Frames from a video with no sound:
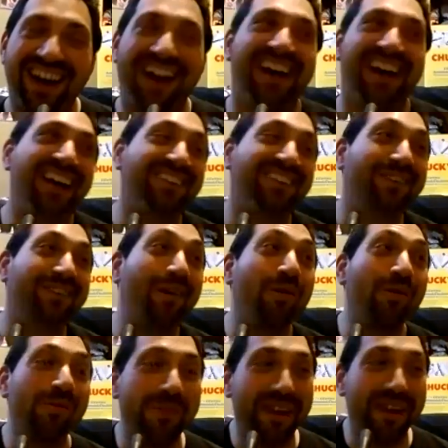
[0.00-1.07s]
Ah, that's
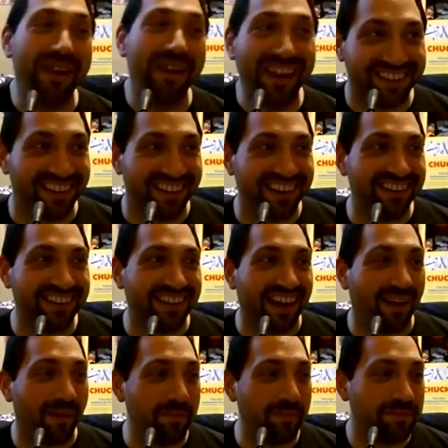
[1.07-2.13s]
so amazing. Like
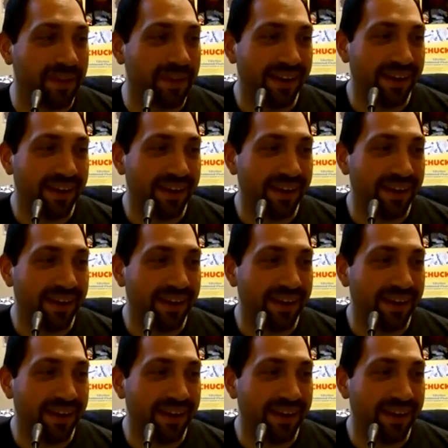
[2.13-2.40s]
the